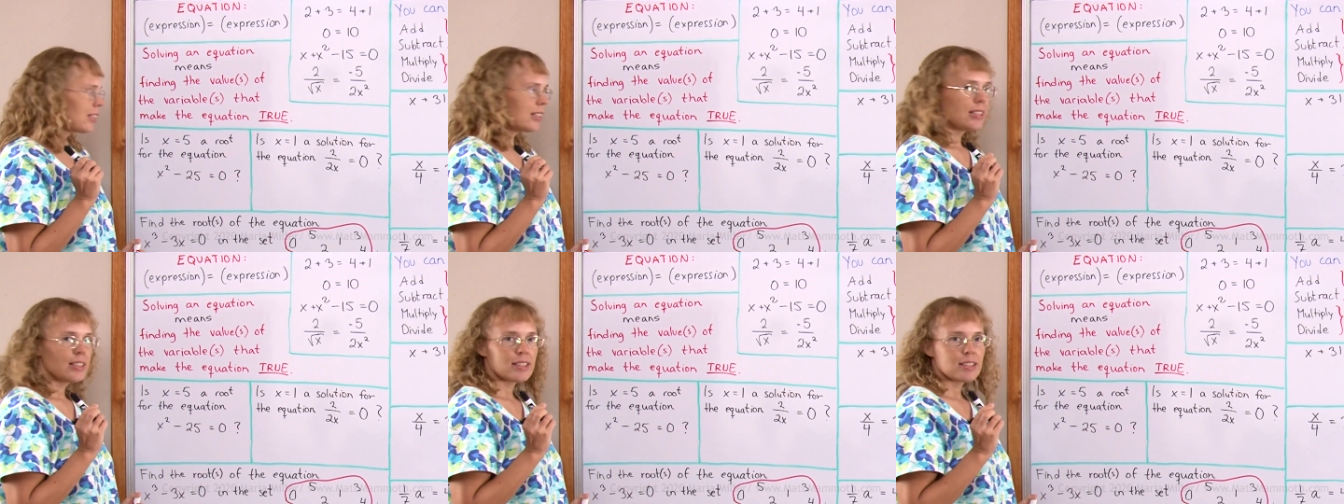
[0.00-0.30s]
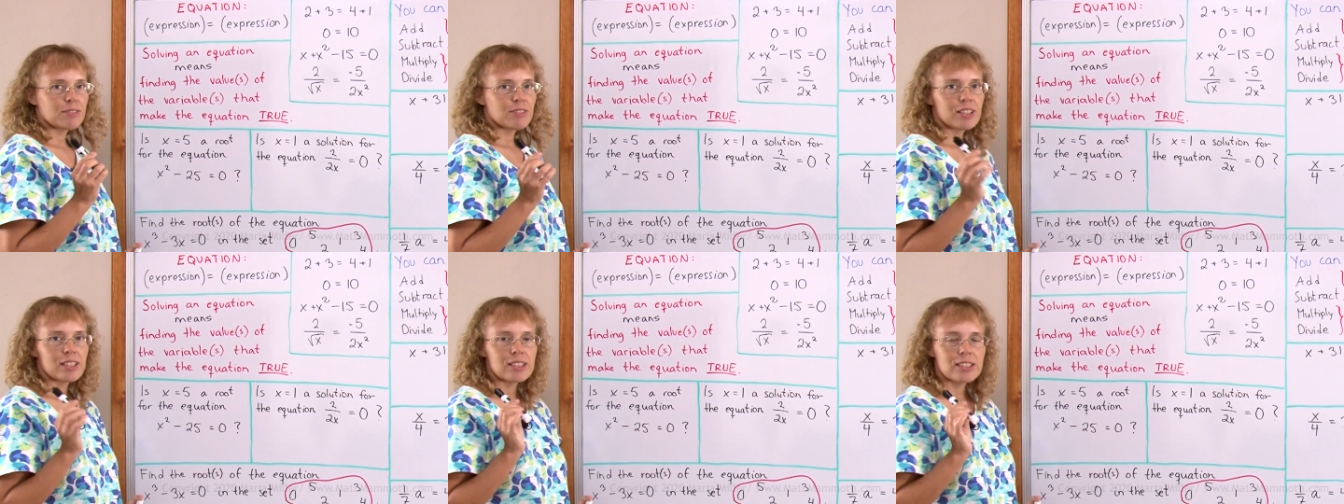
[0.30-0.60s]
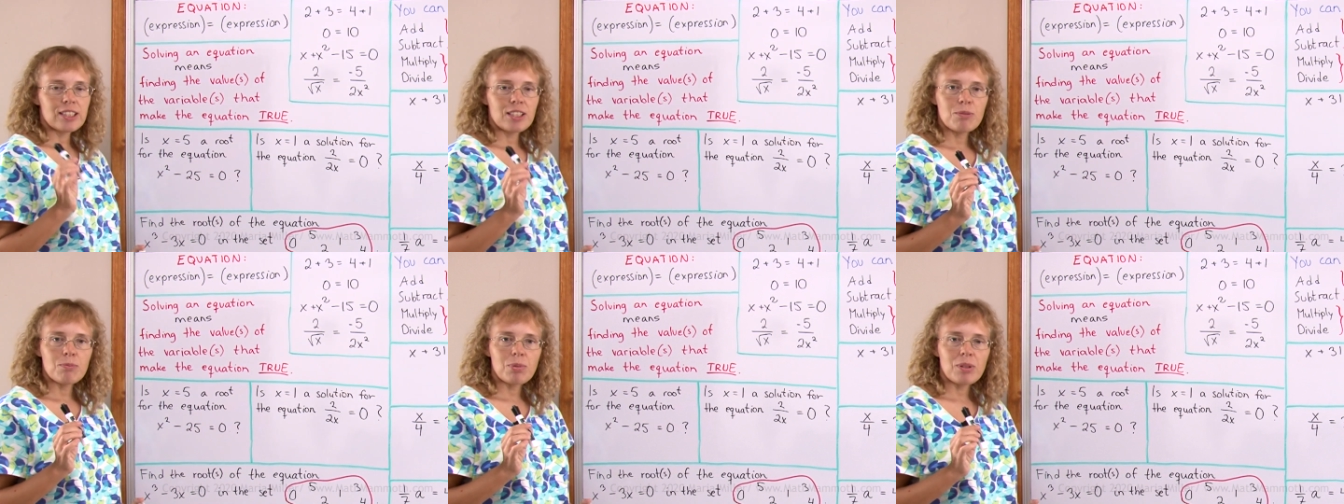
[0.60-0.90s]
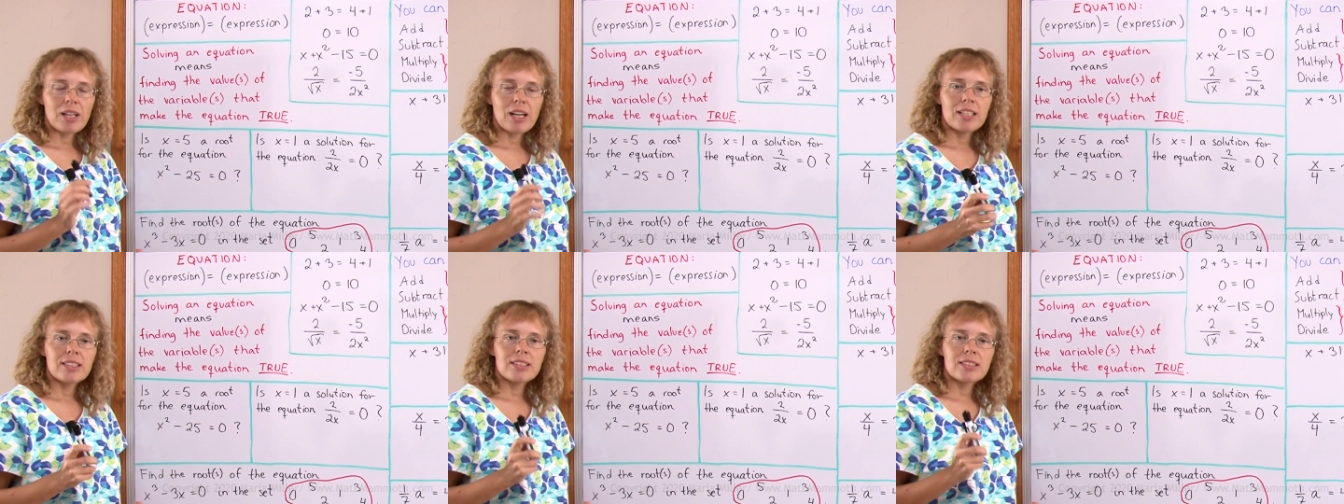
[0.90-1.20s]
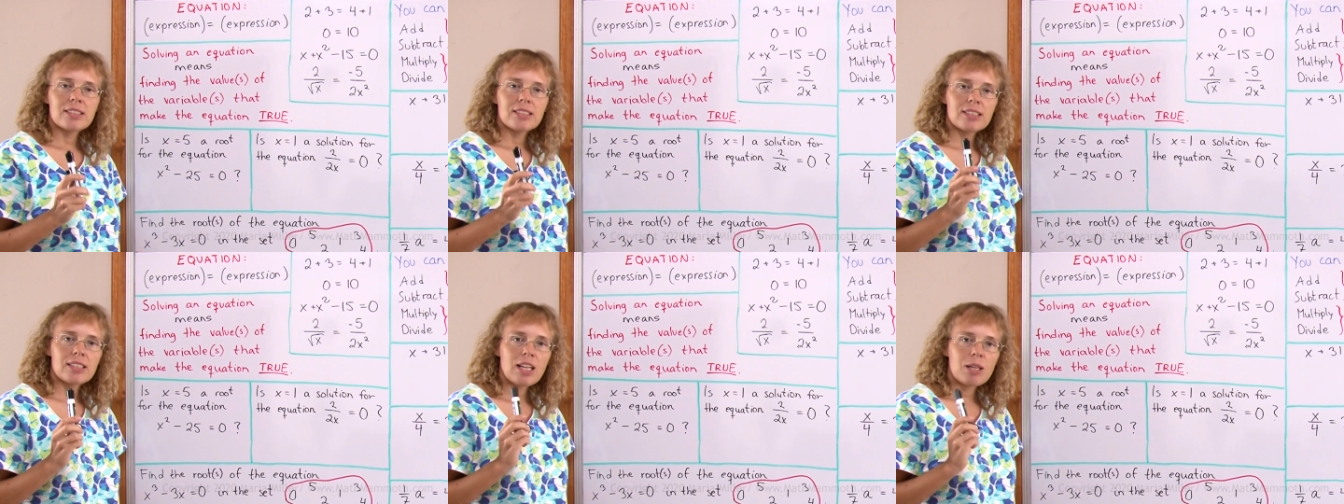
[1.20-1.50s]
is very simple. I
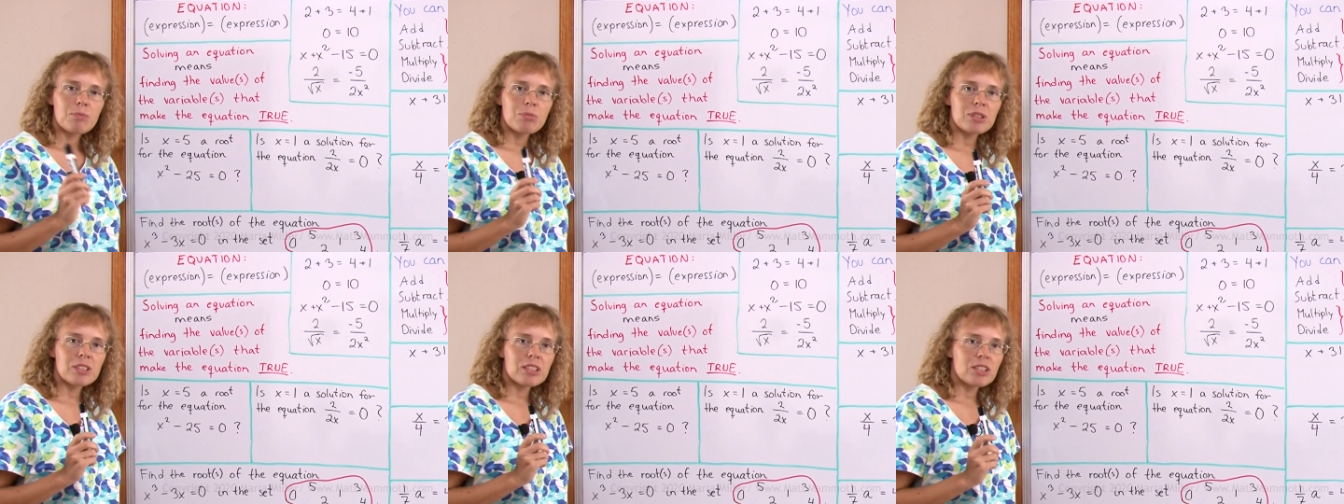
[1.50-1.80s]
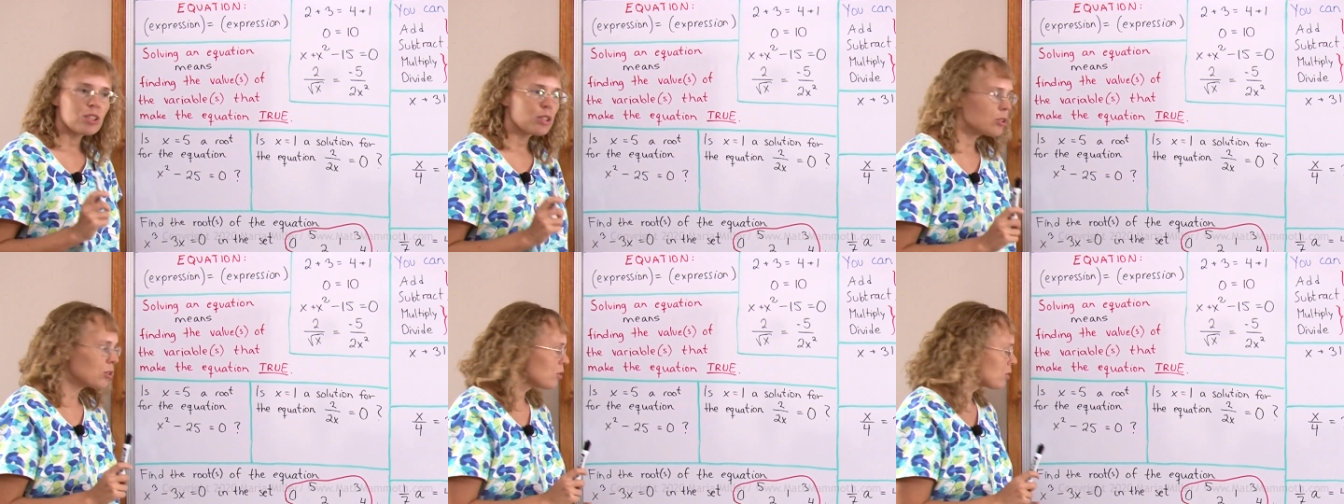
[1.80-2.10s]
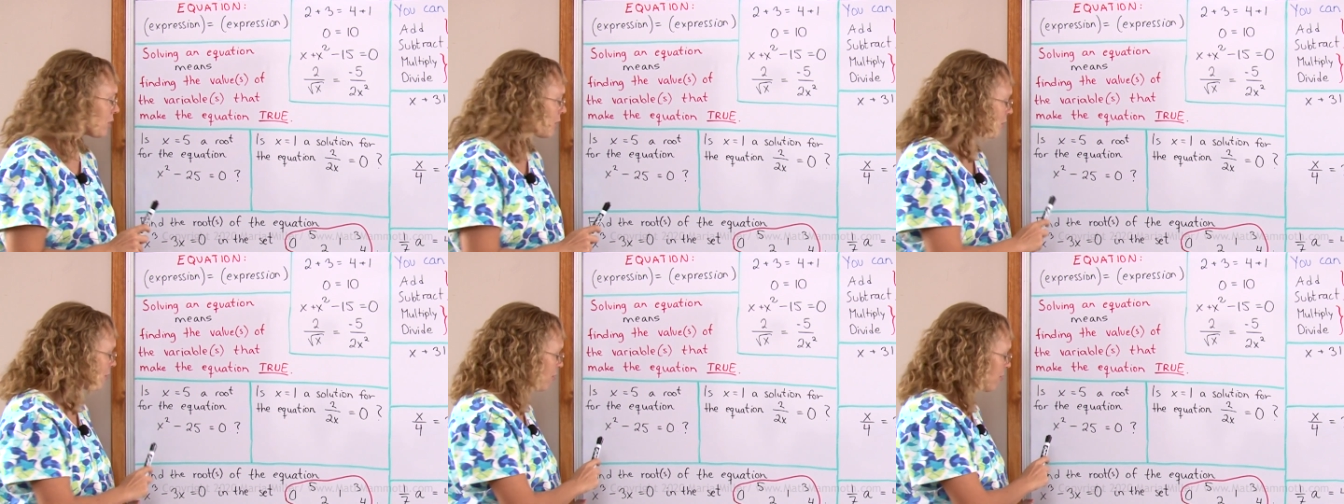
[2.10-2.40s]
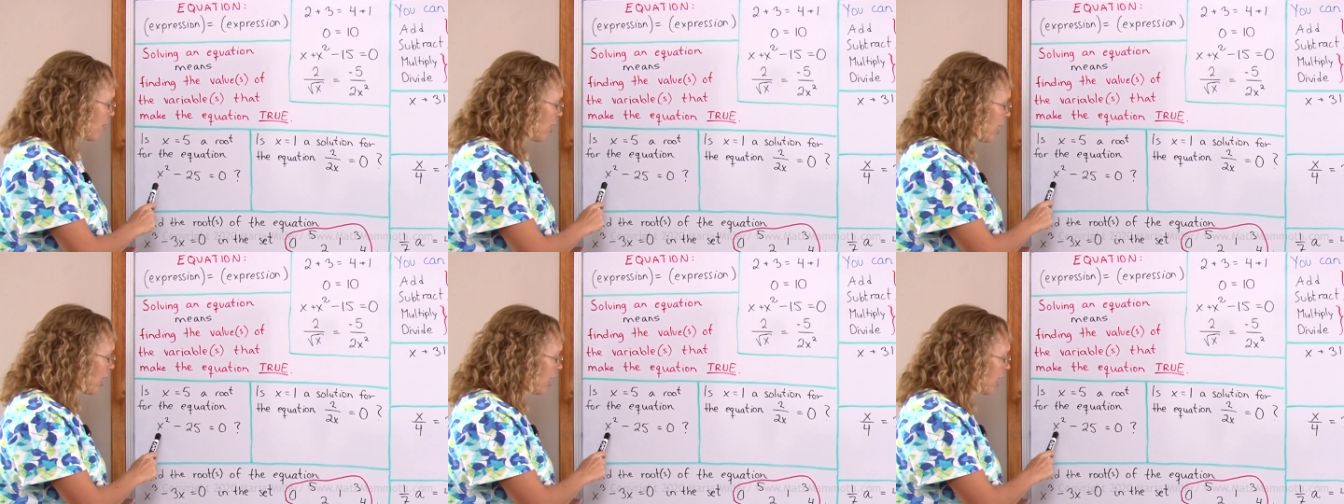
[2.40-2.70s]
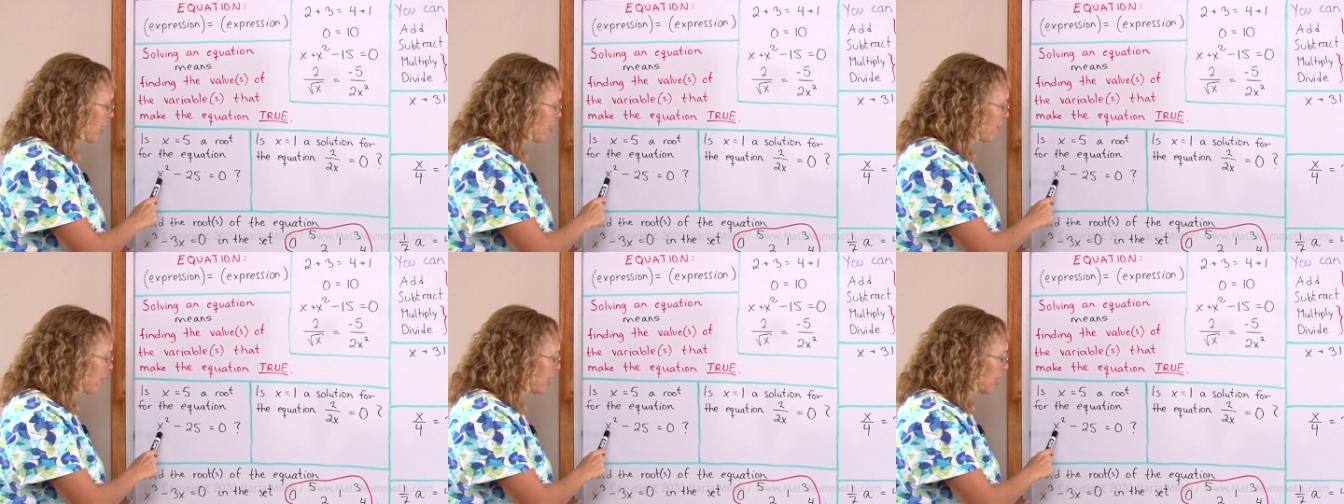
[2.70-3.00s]
just substitute
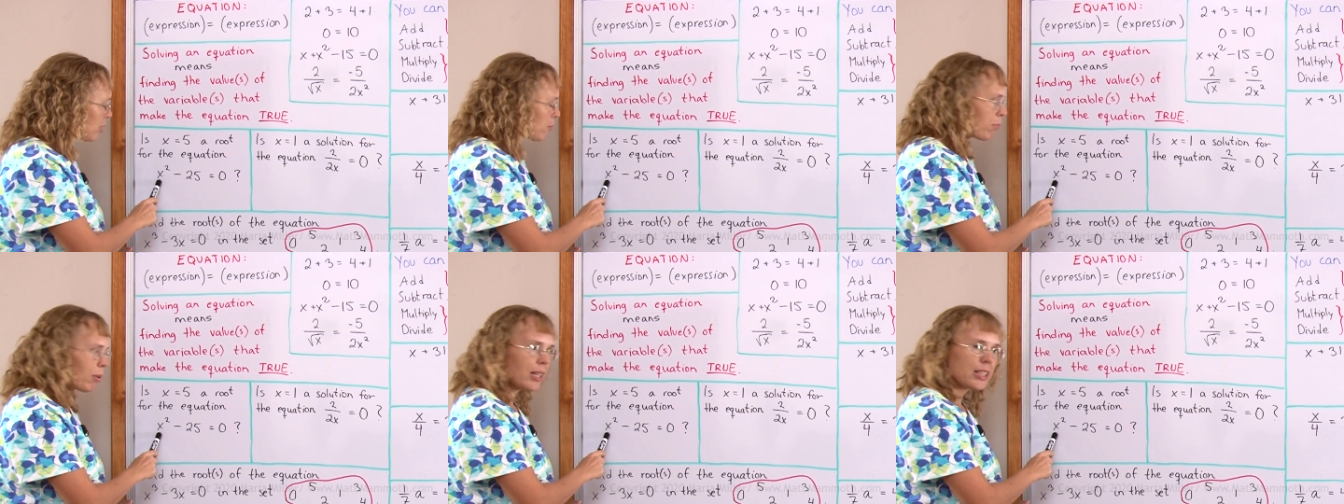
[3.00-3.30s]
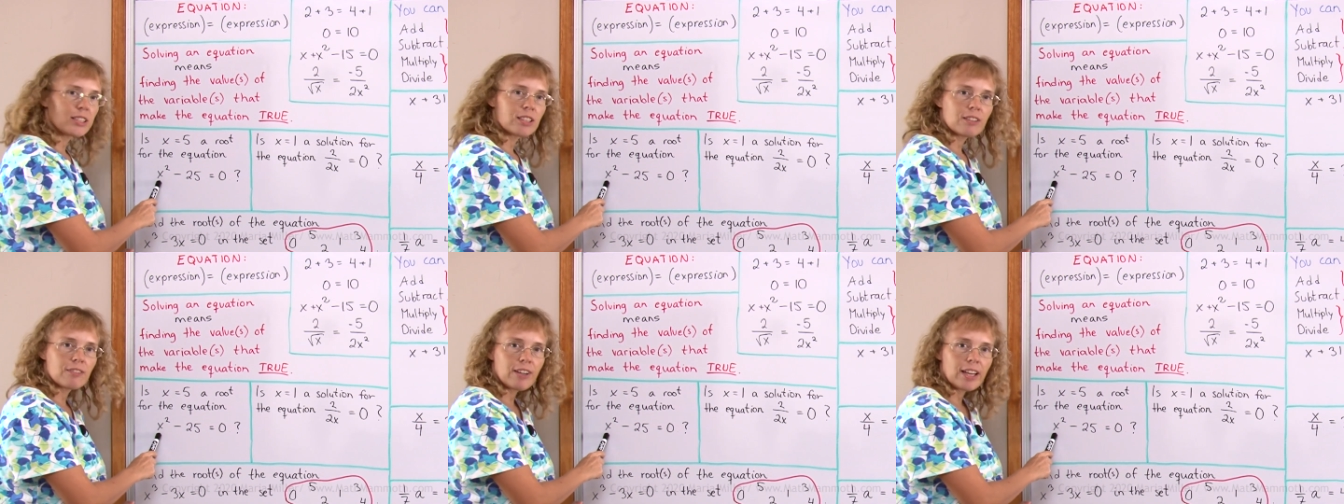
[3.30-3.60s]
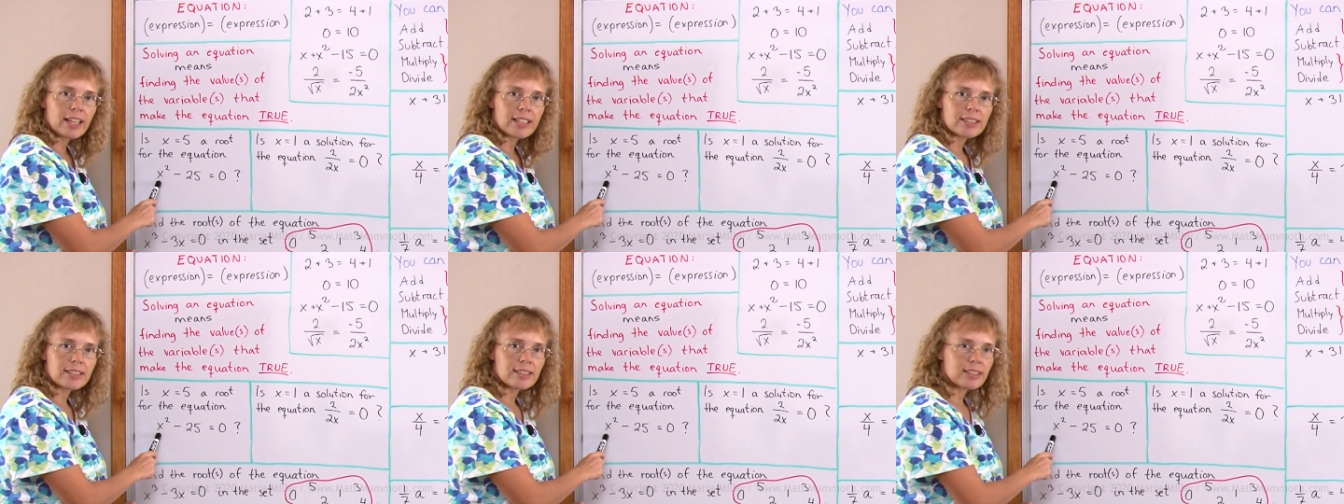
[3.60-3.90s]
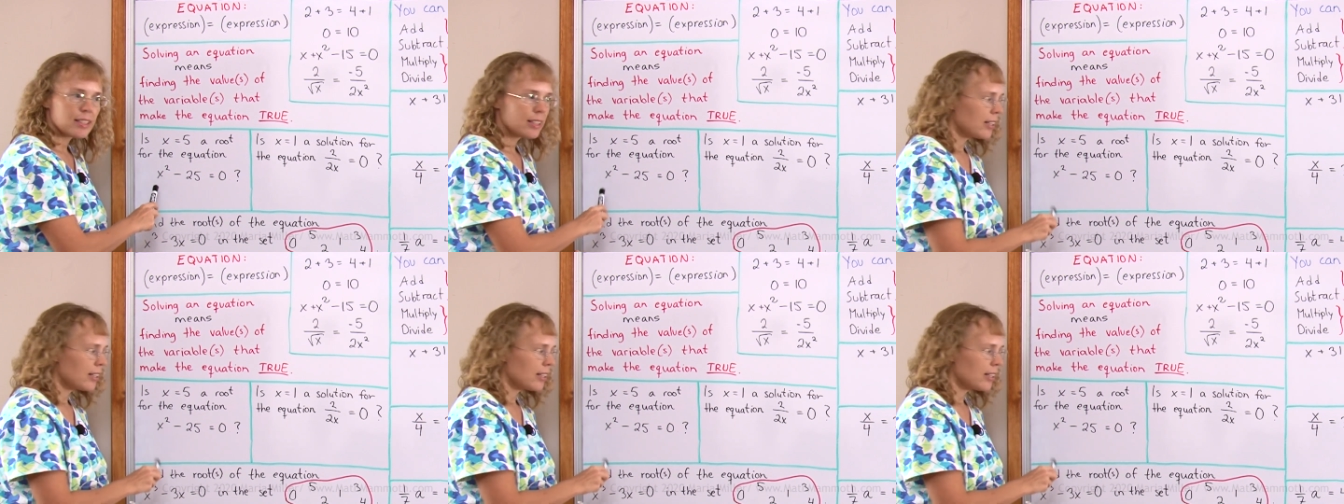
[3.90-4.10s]
5 in place of x